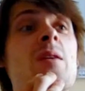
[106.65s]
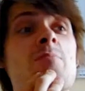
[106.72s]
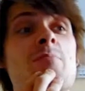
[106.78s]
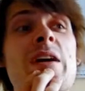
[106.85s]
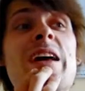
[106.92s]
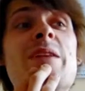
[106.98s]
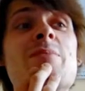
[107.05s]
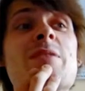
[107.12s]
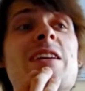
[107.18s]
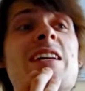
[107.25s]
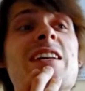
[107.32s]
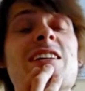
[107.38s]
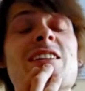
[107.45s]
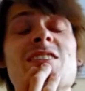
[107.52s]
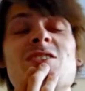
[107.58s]
Maybe
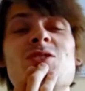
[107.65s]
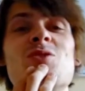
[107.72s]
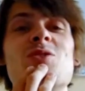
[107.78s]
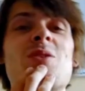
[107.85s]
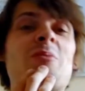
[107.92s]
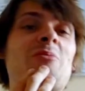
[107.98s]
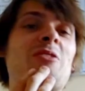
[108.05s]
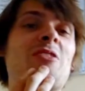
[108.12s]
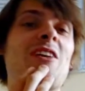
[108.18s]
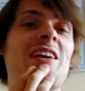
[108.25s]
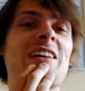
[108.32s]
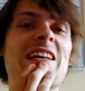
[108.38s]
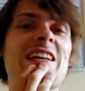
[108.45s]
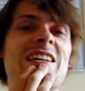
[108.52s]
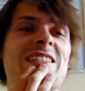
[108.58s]
he can do something
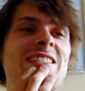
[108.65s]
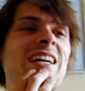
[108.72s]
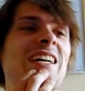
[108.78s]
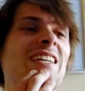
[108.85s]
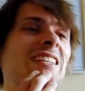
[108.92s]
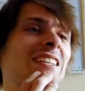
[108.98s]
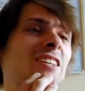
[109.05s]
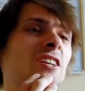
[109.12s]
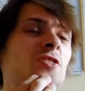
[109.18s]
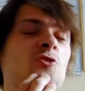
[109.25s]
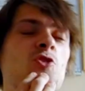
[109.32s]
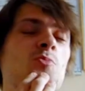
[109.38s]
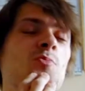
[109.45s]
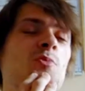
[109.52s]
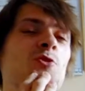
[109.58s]
like Gear Second and go
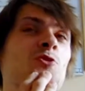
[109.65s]
super,